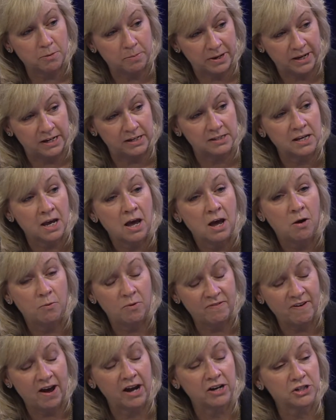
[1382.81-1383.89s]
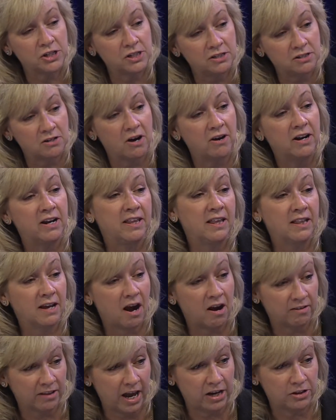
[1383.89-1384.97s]
piece, we've actually started in
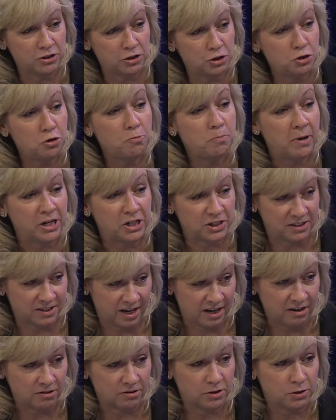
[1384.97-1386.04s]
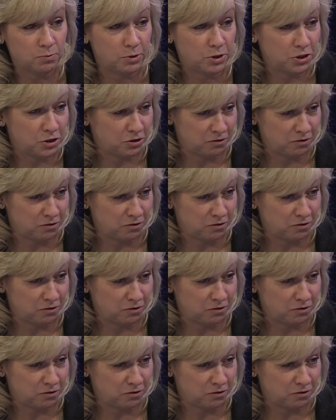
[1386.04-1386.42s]
our last two right. budget cycles, which yep.